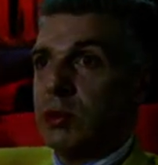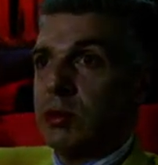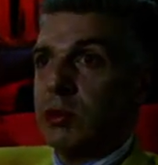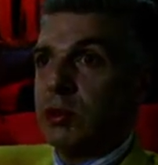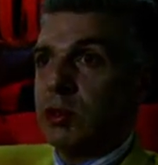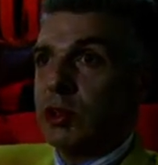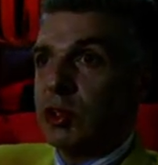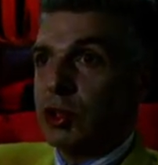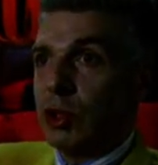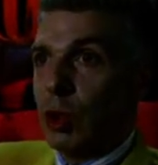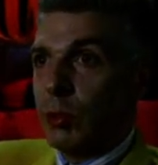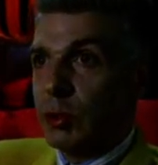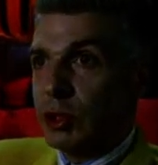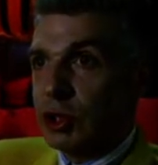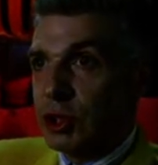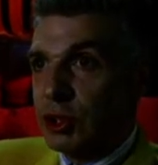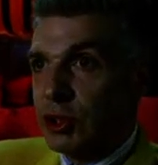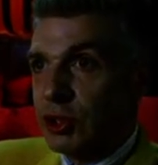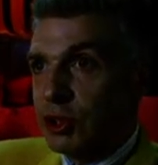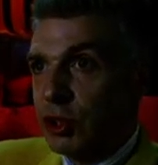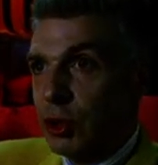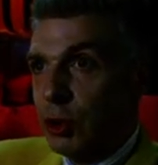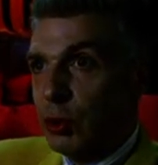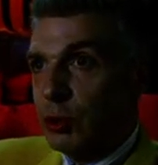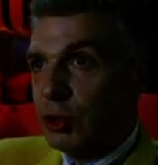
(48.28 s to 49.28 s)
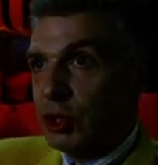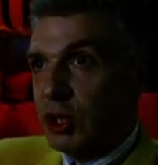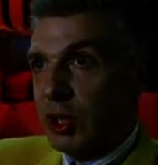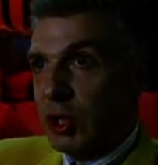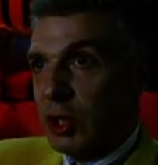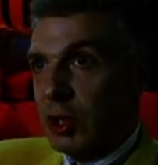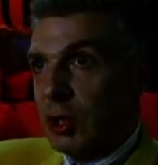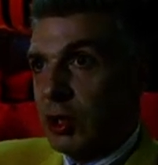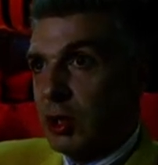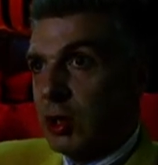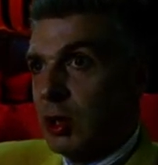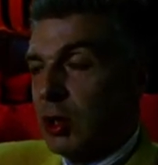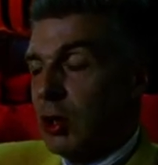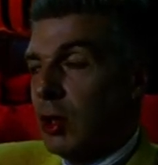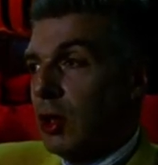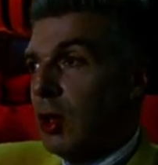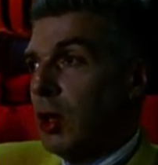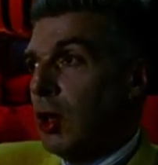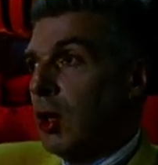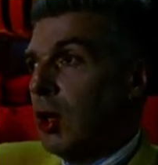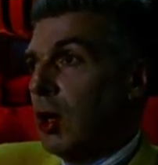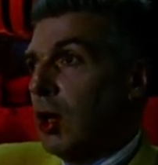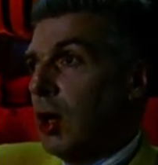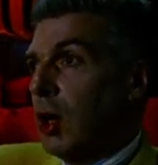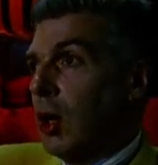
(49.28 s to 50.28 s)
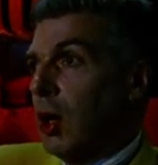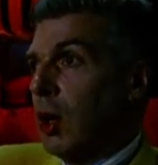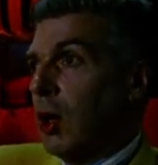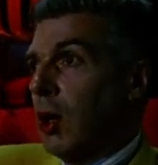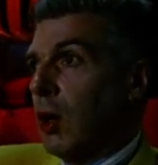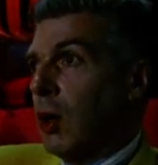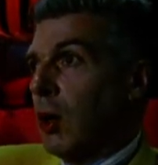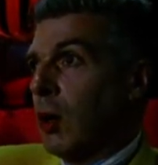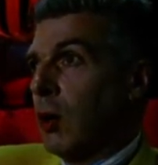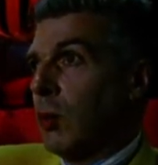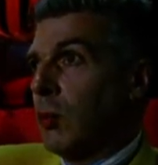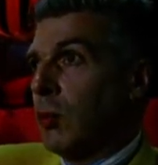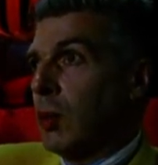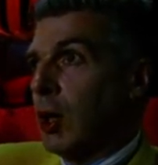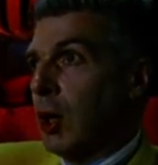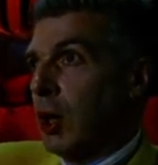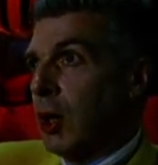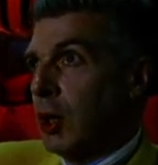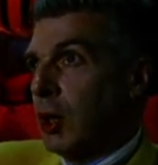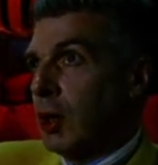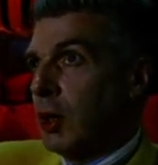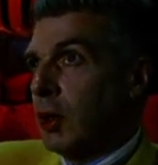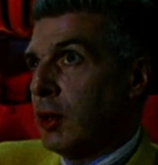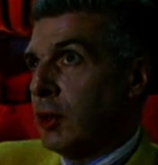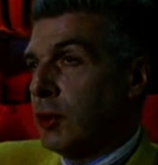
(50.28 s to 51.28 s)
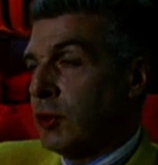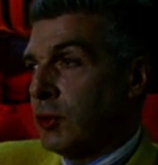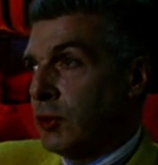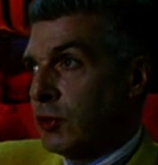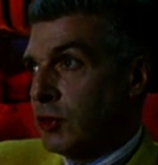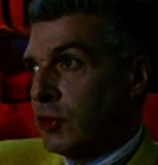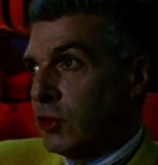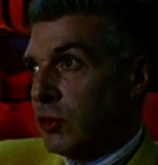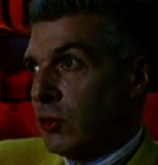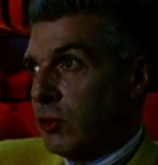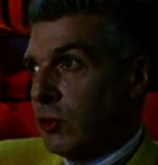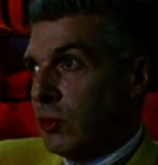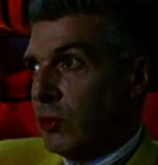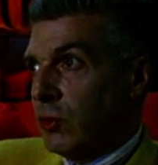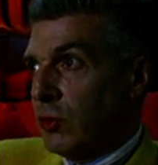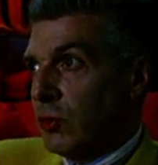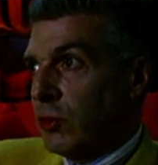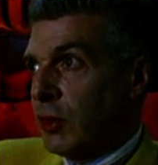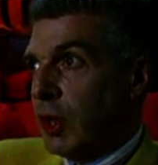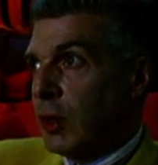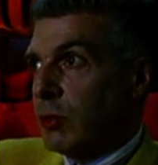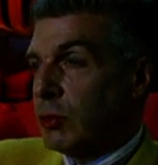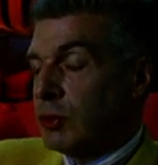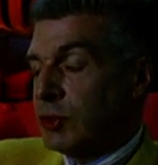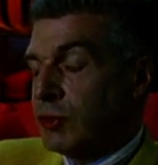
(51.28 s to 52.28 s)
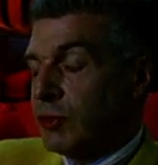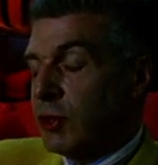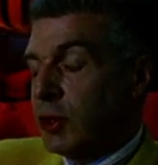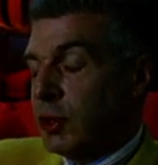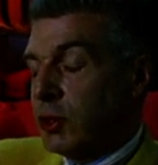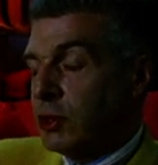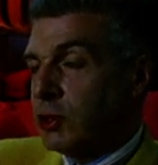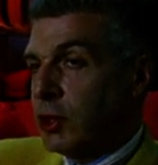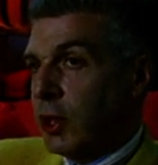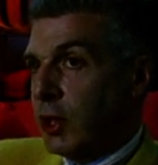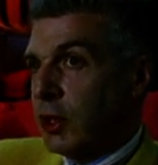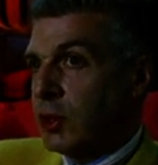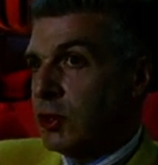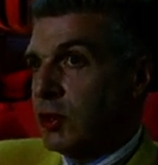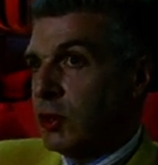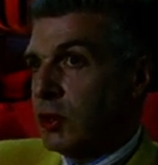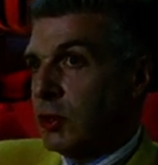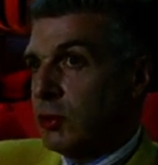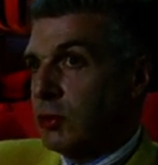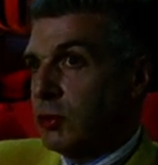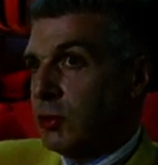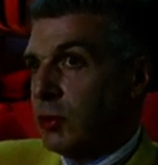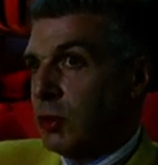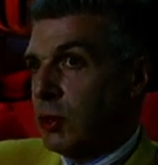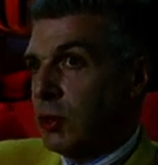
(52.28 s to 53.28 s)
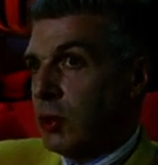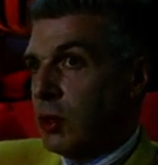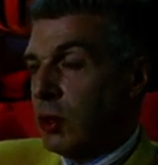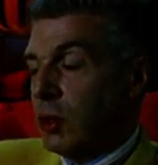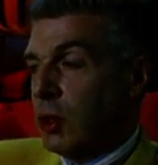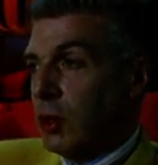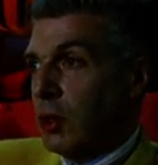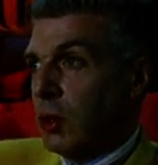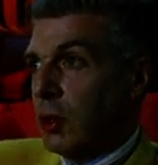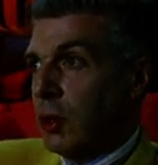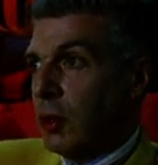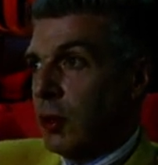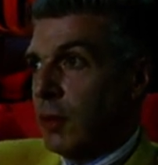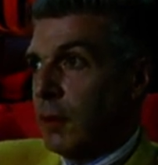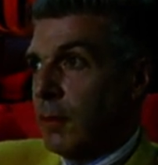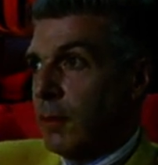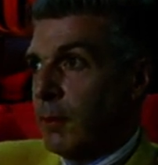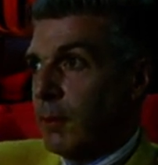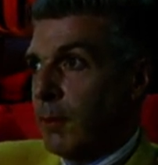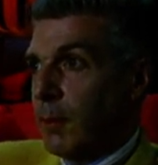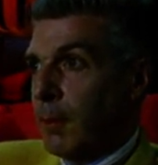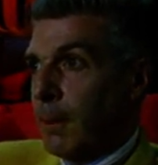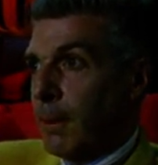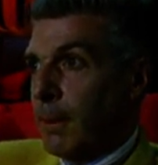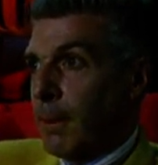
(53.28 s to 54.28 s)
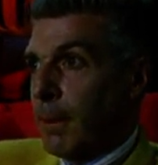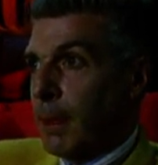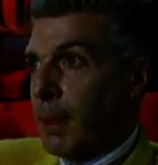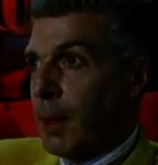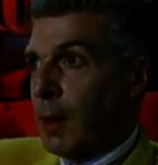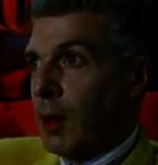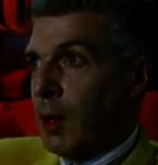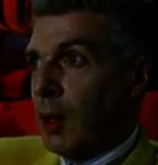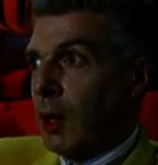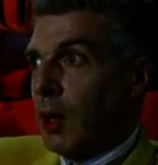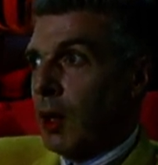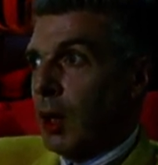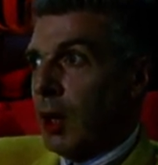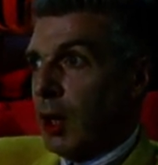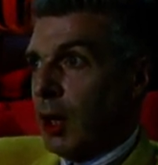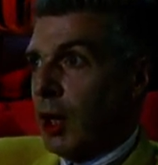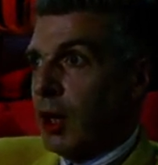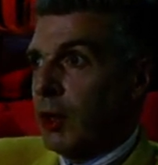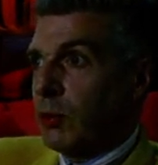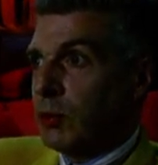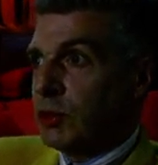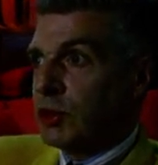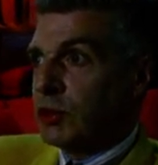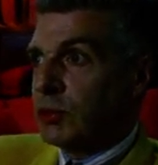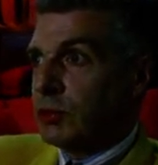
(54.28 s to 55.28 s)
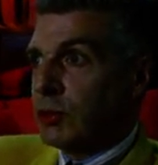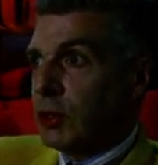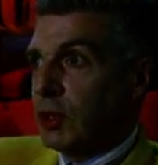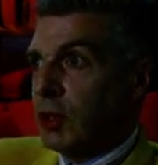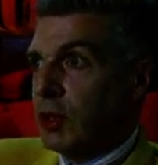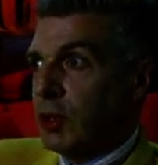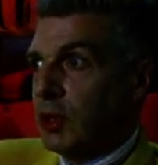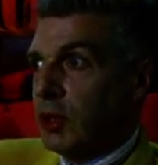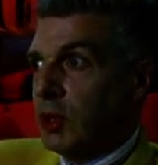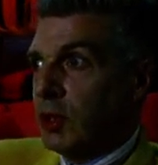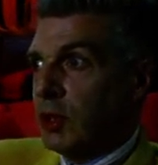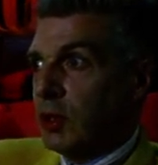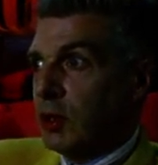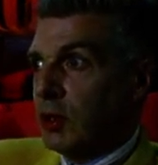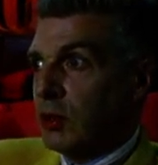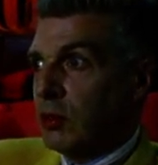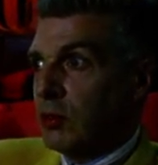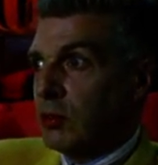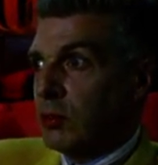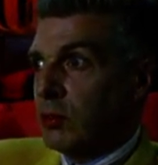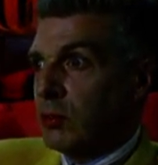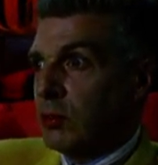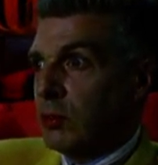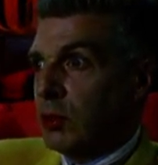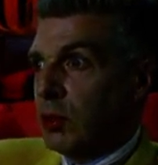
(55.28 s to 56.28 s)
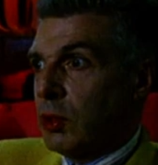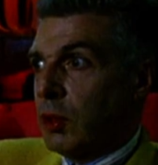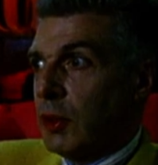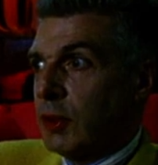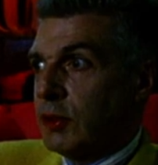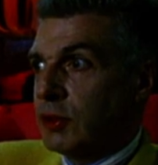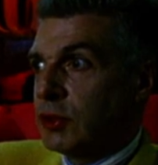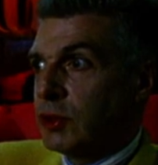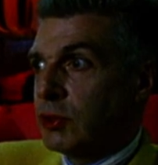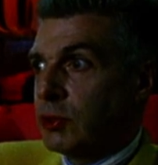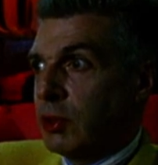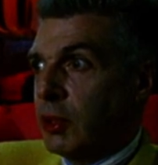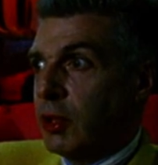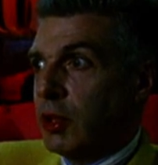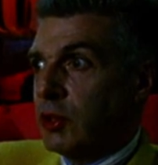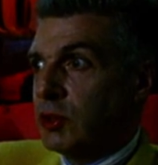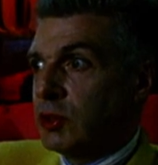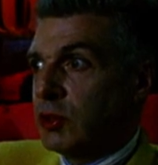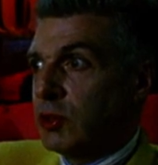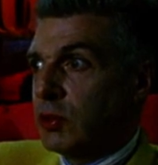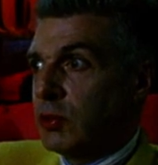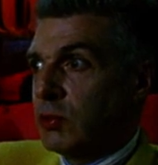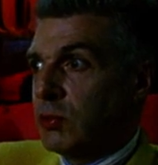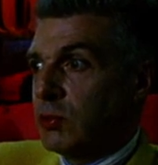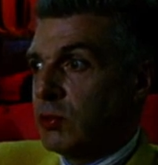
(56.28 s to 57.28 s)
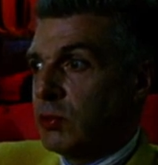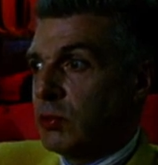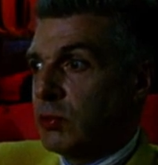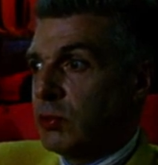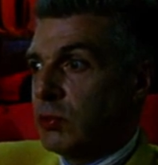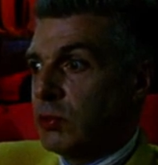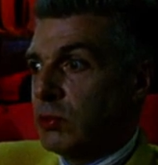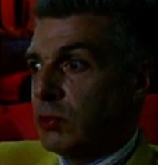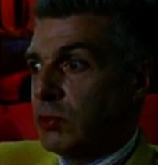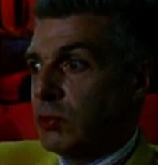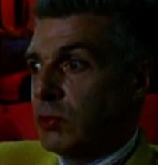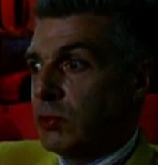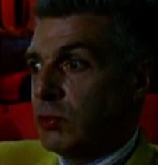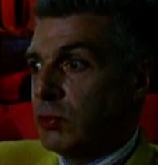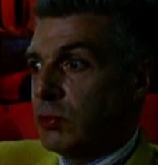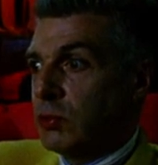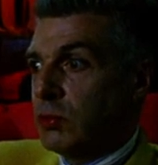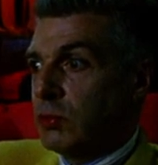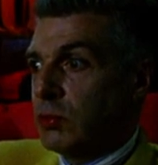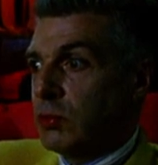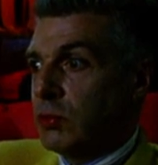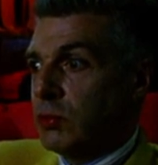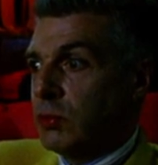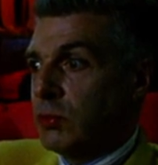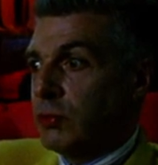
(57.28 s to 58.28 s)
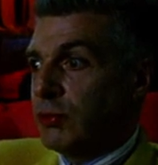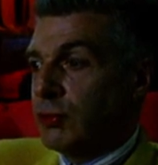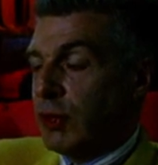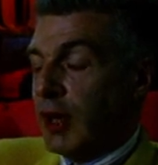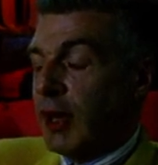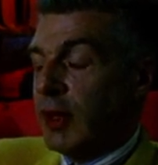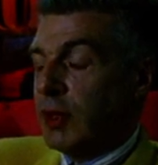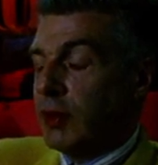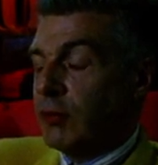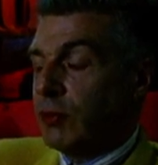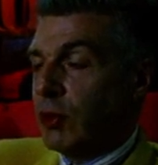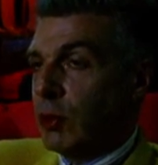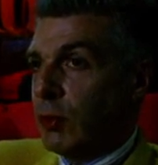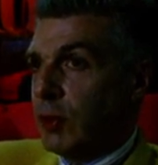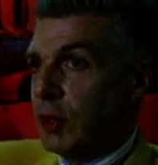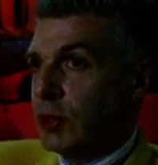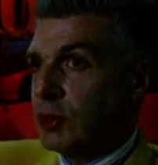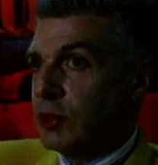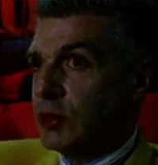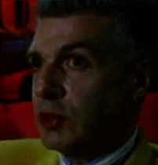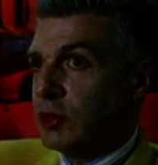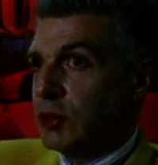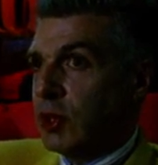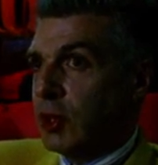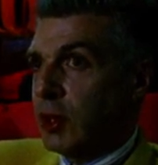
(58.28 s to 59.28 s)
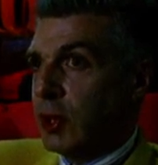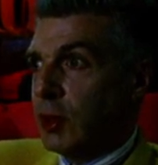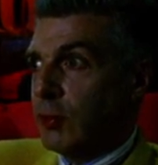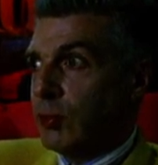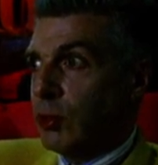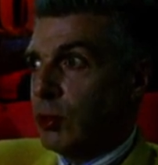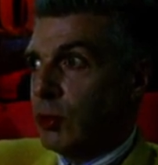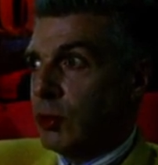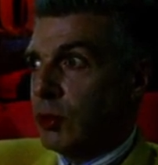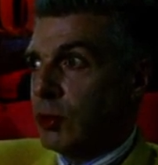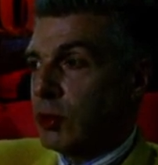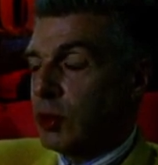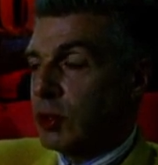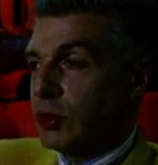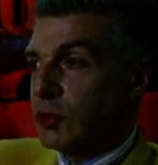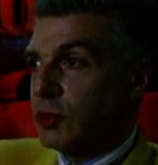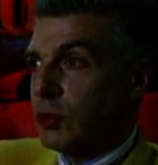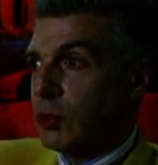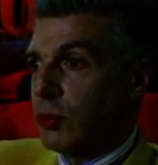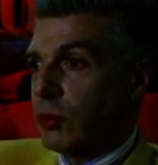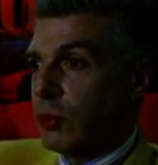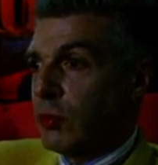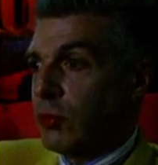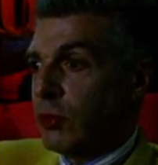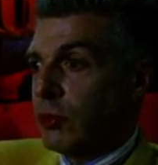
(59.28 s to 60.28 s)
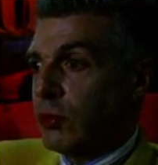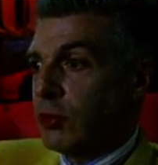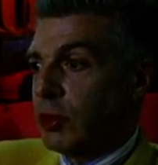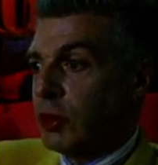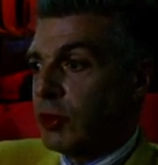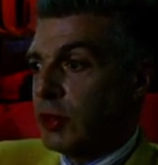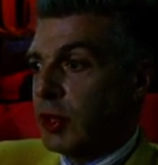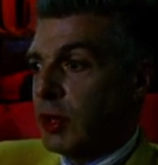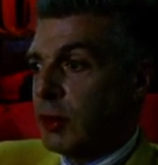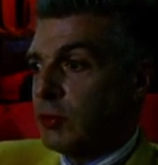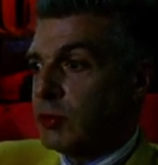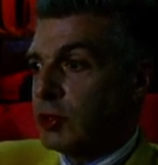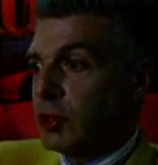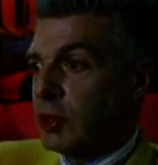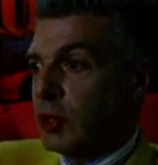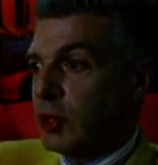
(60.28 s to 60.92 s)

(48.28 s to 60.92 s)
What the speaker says: snobbish and snooty. And that was very attractive. I was really, I was a great fan of Oasis at that point. I saw them 3 times in